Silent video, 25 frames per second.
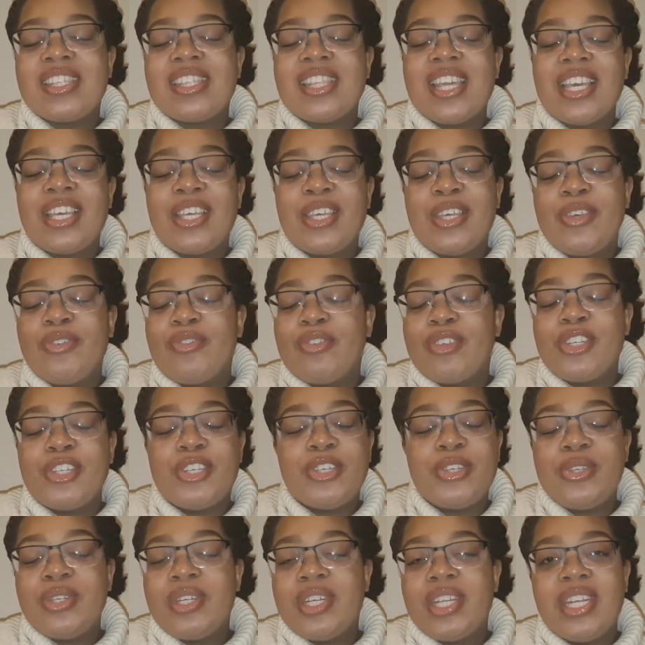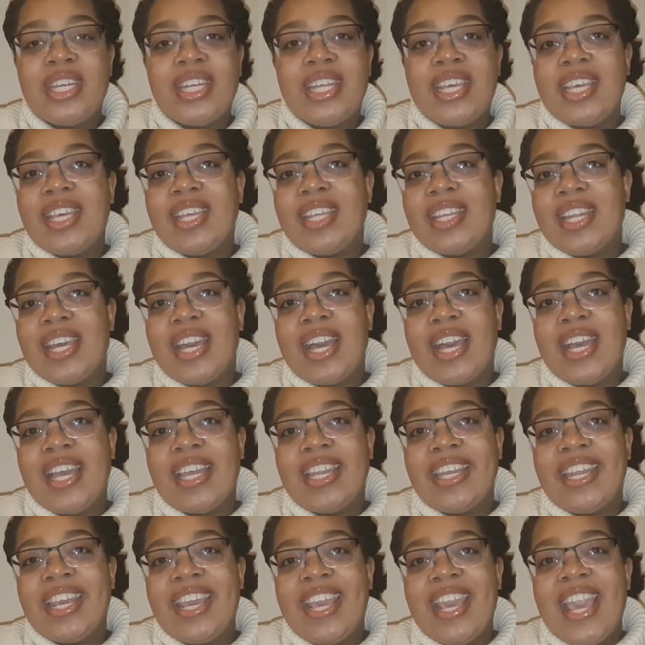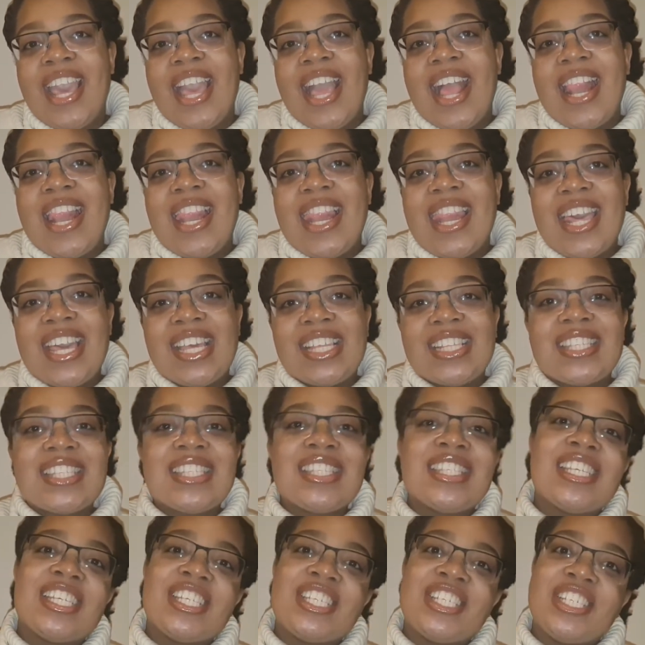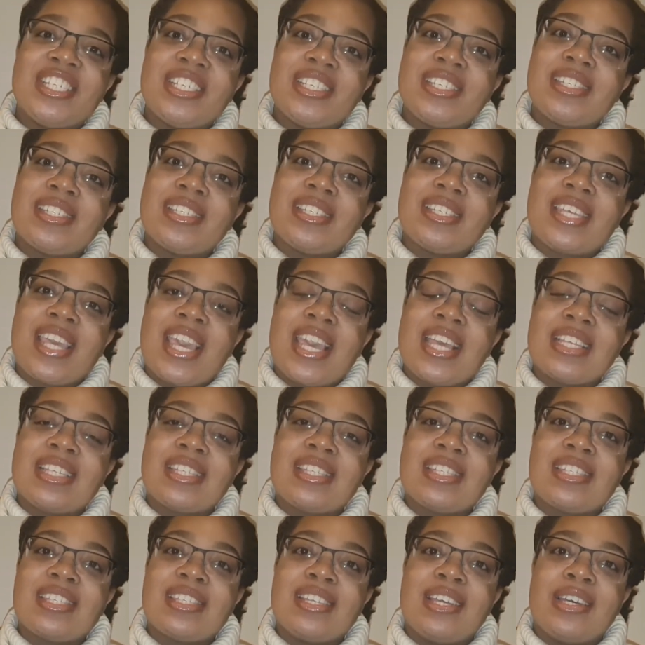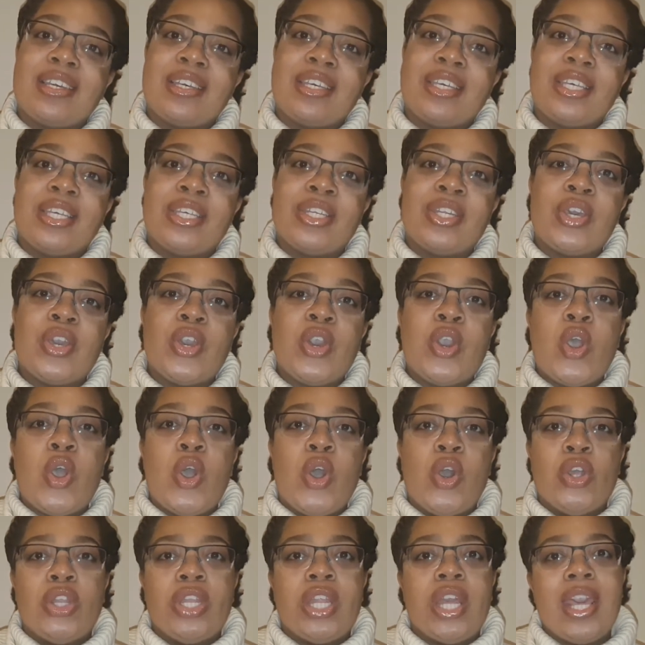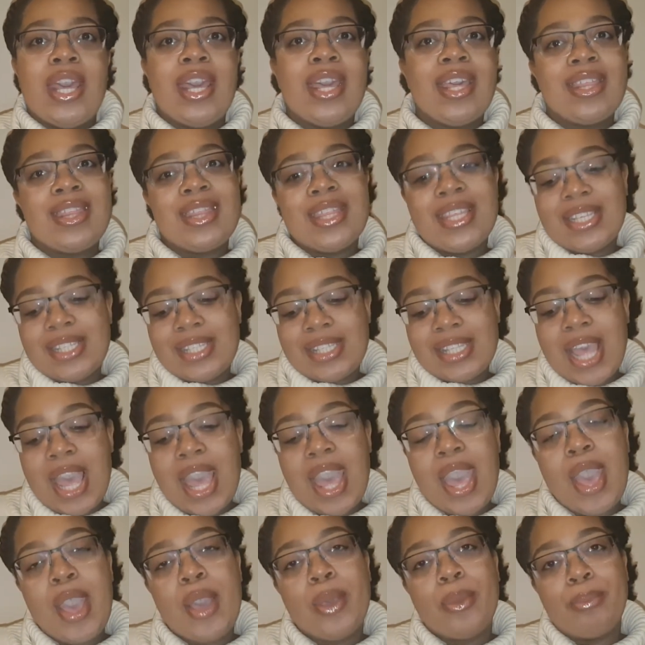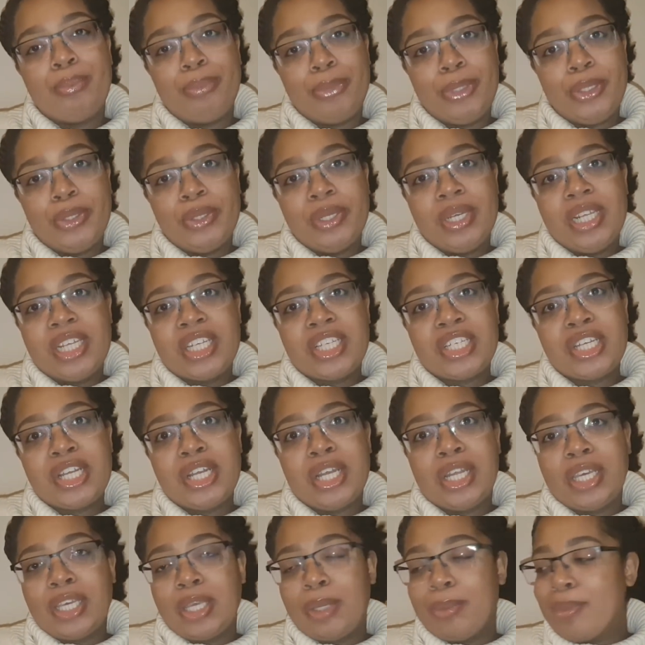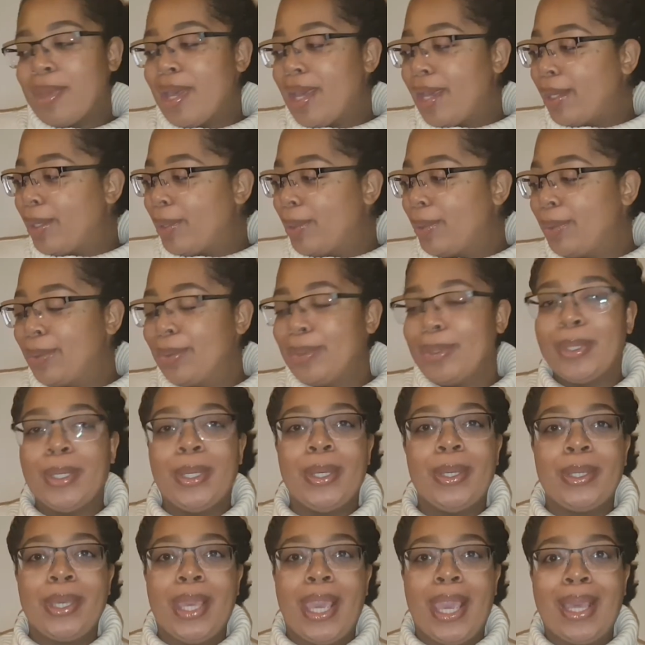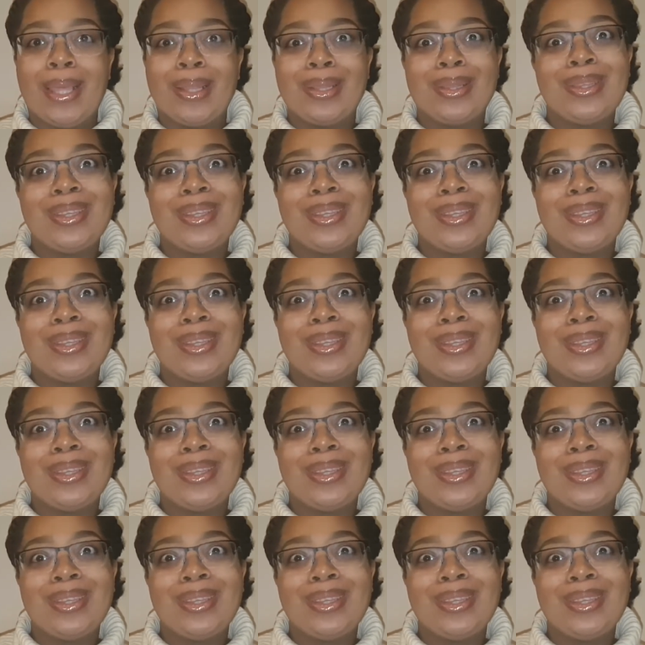thank you for tuning in, and let's just get started on this Beautylish Lucky Bag. Okay.